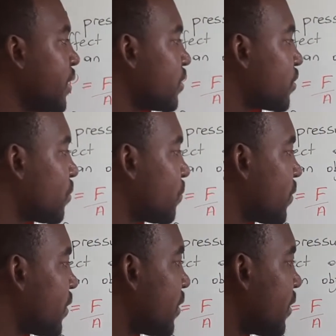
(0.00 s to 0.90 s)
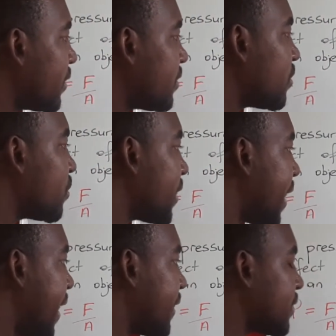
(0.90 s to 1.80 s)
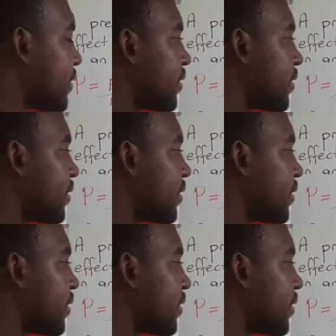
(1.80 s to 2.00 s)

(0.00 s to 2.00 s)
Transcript: So let's look at